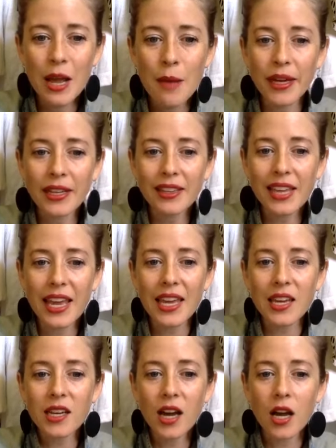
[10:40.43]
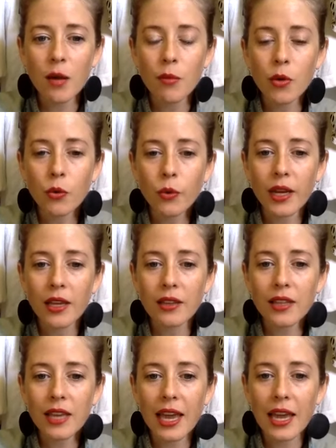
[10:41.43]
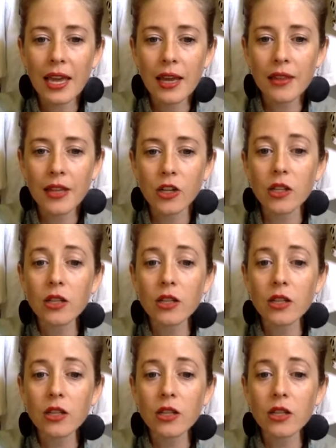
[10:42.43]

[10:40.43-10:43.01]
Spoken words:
But they come with they're